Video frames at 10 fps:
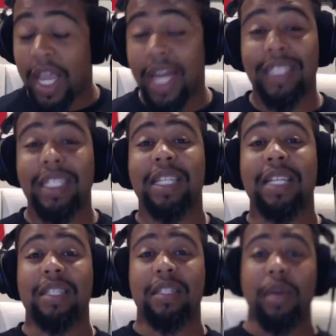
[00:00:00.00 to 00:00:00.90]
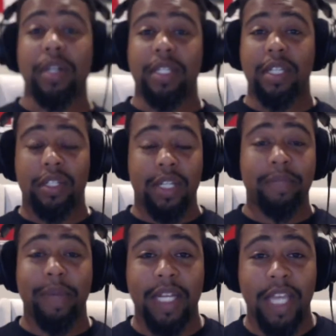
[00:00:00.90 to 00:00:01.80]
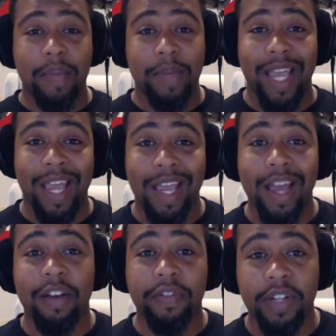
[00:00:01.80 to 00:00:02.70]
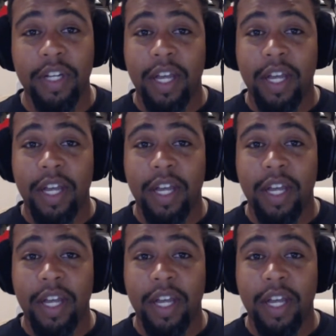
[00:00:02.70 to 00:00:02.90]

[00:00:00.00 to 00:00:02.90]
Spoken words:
And I think that's a smart decision. That's metagaming AF,